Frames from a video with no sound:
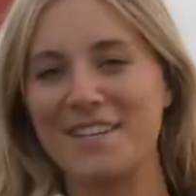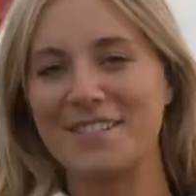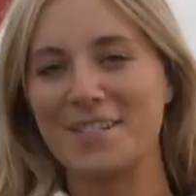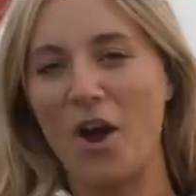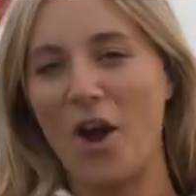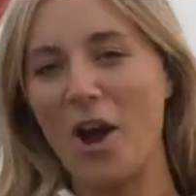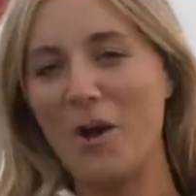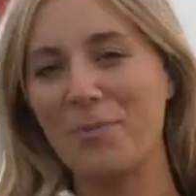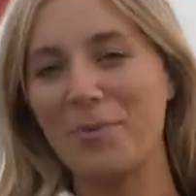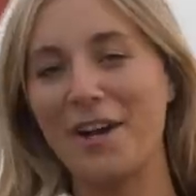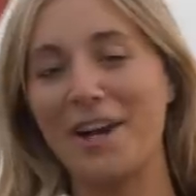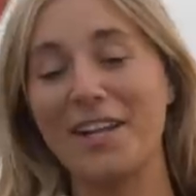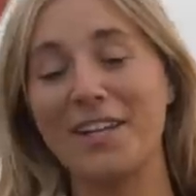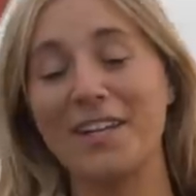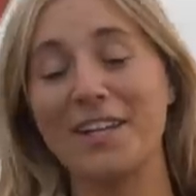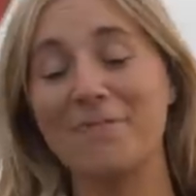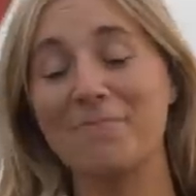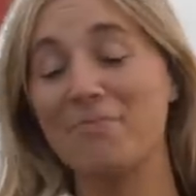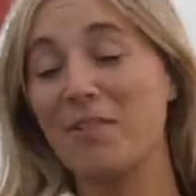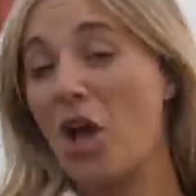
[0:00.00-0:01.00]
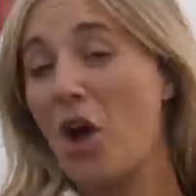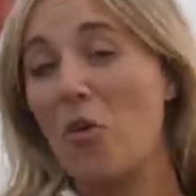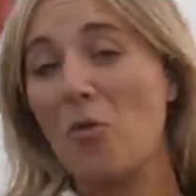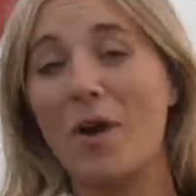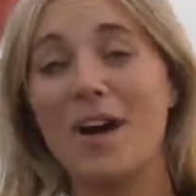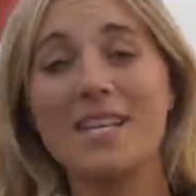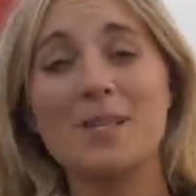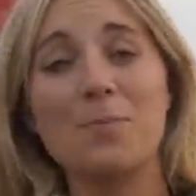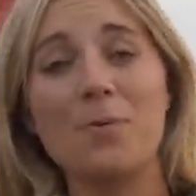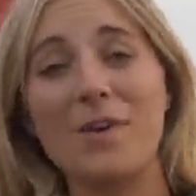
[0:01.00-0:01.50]
Sorry, Brandon.
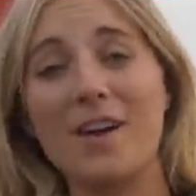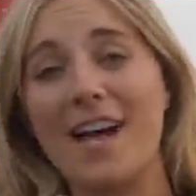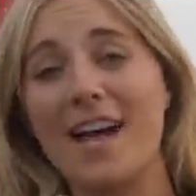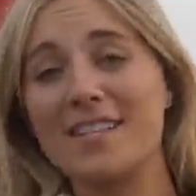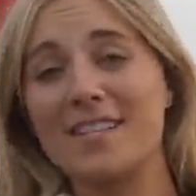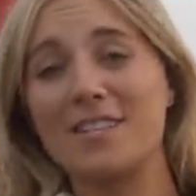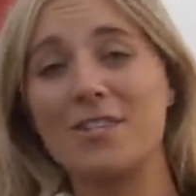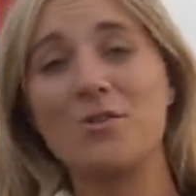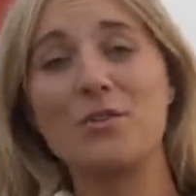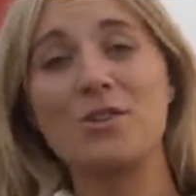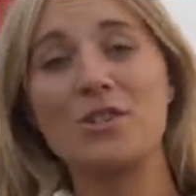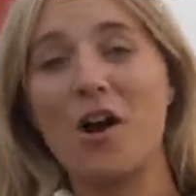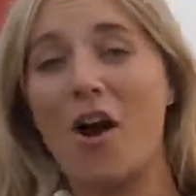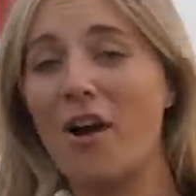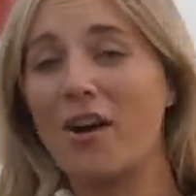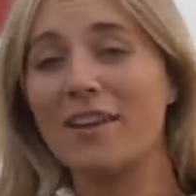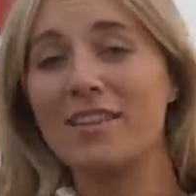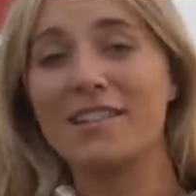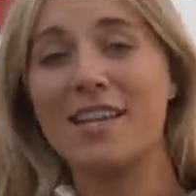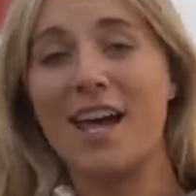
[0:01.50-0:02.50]
West Point has a new star in